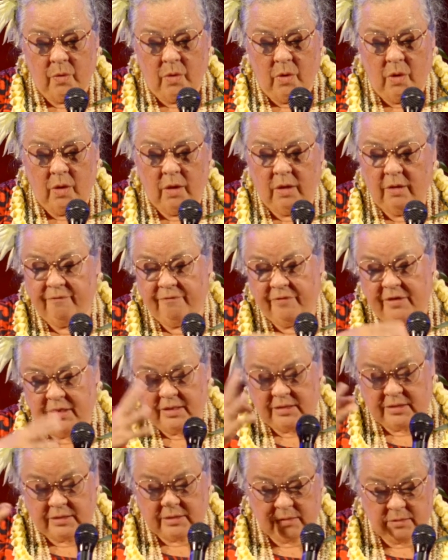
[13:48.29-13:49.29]
all of
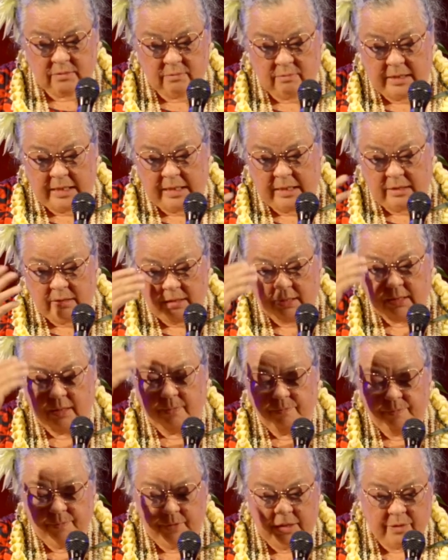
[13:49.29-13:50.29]
this ended up,